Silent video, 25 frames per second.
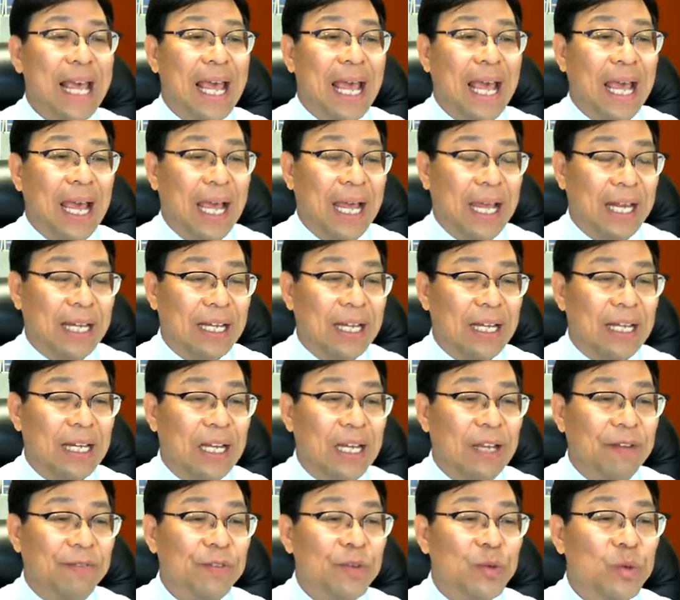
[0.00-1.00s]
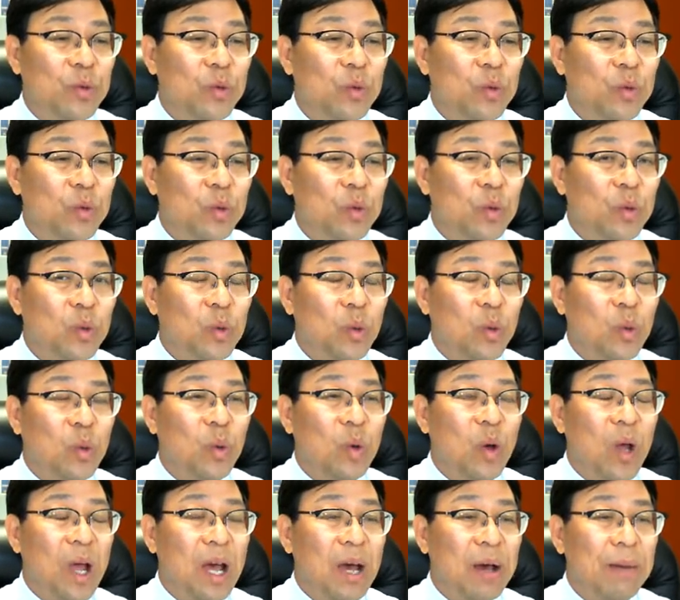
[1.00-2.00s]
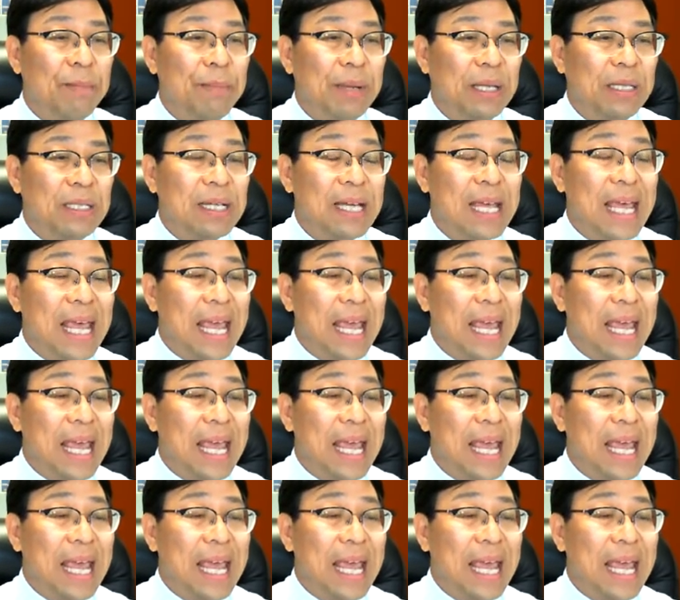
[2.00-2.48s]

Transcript: and then if you meet the